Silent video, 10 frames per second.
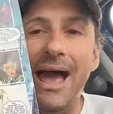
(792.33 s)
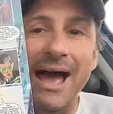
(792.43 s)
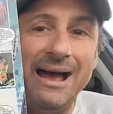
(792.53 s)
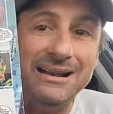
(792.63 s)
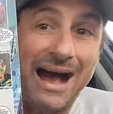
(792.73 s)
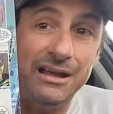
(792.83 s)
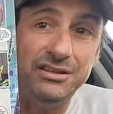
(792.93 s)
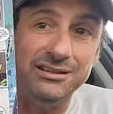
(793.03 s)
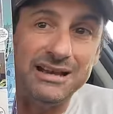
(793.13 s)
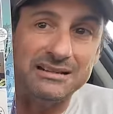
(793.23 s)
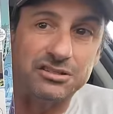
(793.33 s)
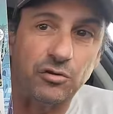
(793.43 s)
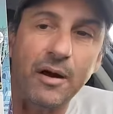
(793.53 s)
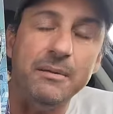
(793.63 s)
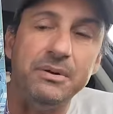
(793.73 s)
And I think that's
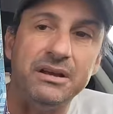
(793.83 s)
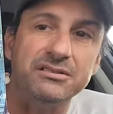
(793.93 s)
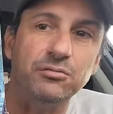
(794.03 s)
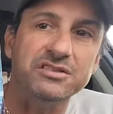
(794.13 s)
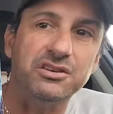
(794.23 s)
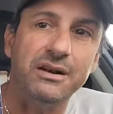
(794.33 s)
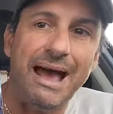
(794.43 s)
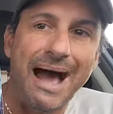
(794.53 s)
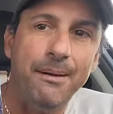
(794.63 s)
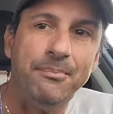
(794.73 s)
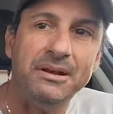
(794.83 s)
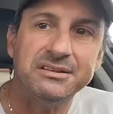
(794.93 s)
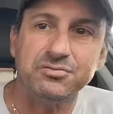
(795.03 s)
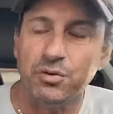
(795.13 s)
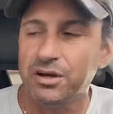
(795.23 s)
great because what's going to happen
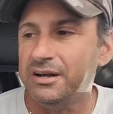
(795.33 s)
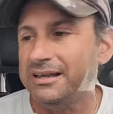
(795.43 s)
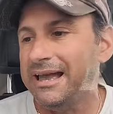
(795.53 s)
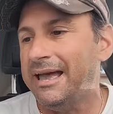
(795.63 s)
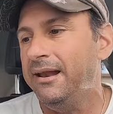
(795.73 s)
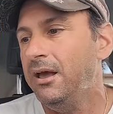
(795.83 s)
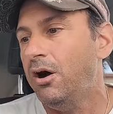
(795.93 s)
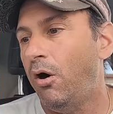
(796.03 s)
is we're going to get